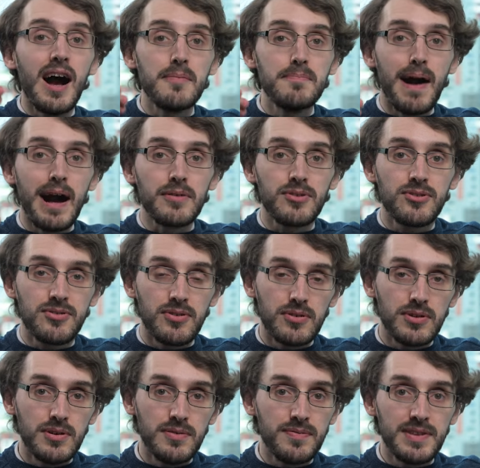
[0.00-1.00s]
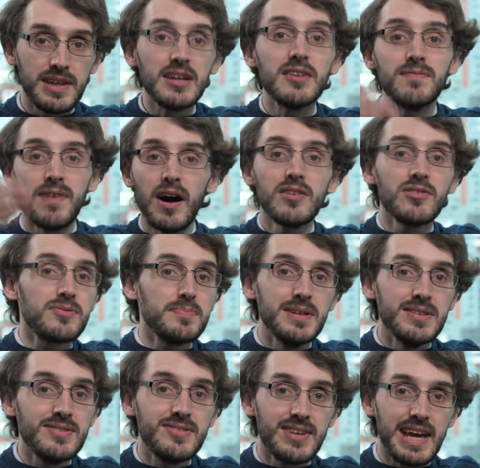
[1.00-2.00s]
about sort of the
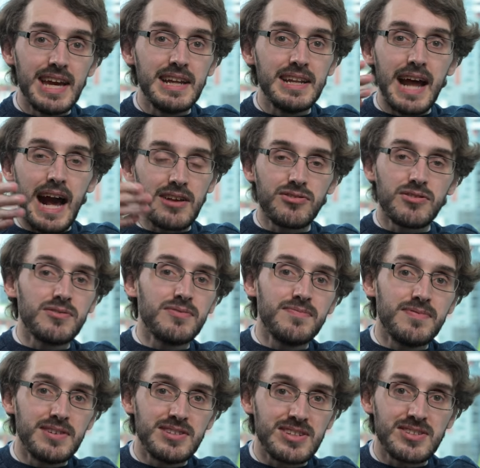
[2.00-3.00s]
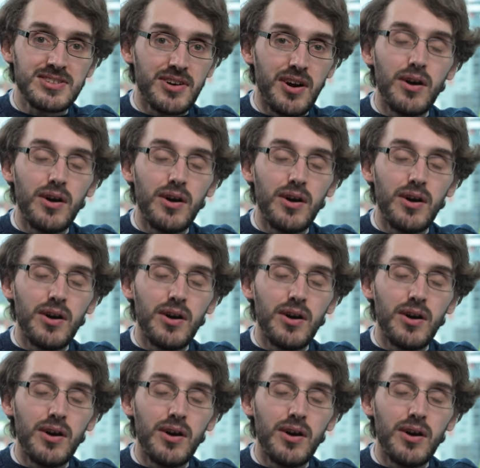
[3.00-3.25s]
advancements in astrophysics